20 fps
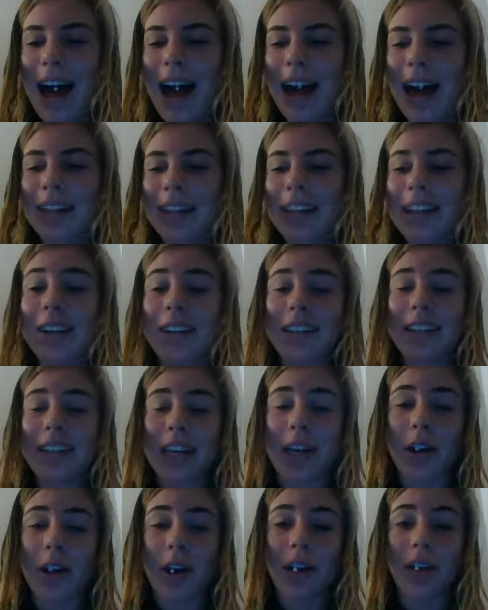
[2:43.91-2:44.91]
I
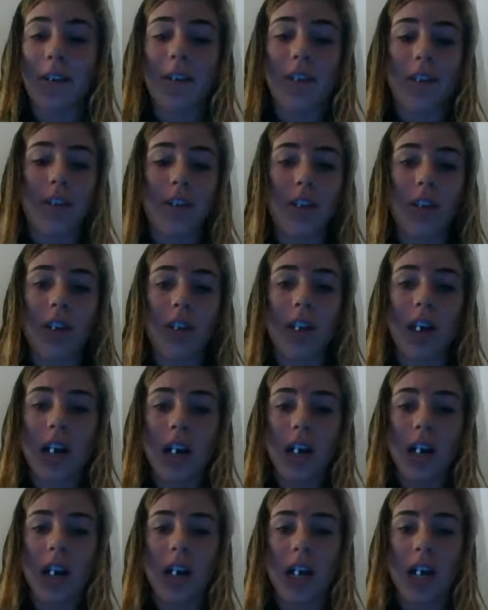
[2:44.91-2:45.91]
literally got these
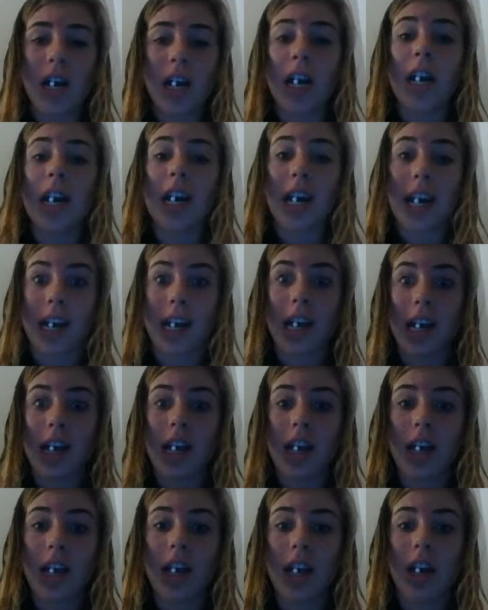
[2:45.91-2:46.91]
today.
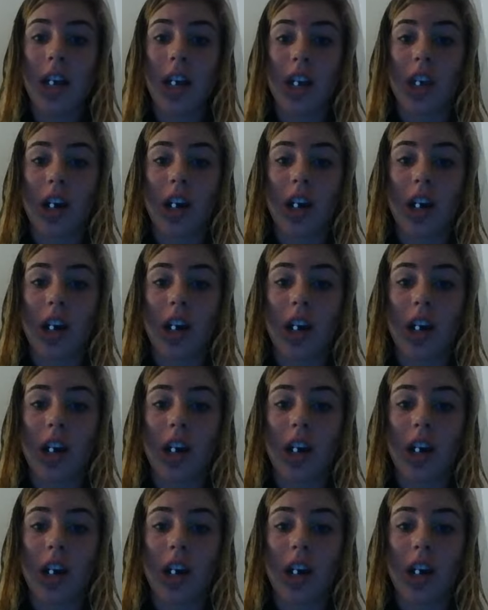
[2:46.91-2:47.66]
So,